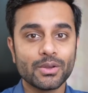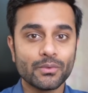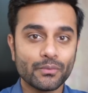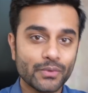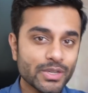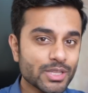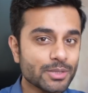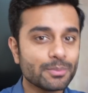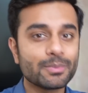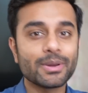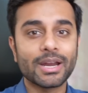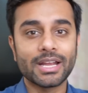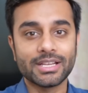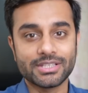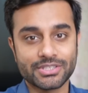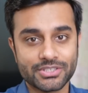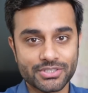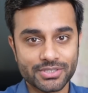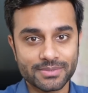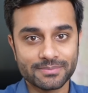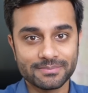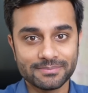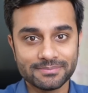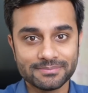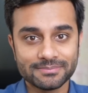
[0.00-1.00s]
with
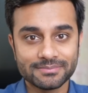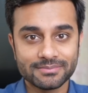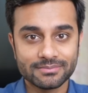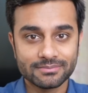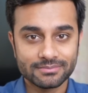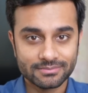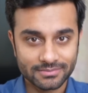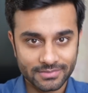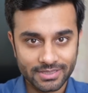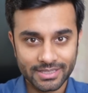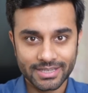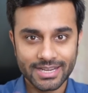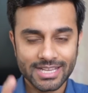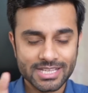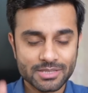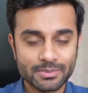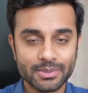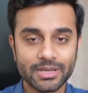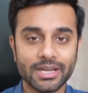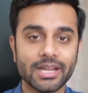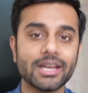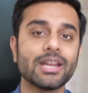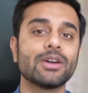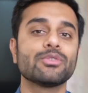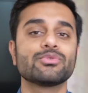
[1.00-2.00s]
branch. It has
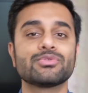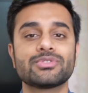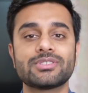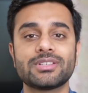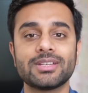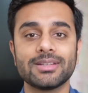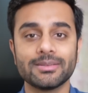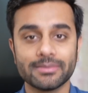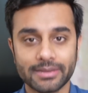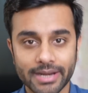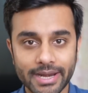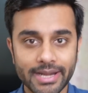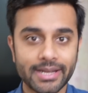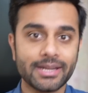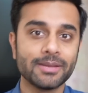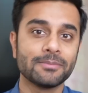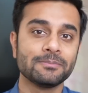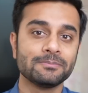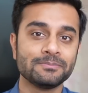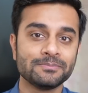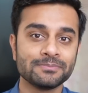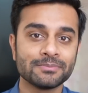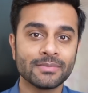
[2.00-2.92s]
been announced, right?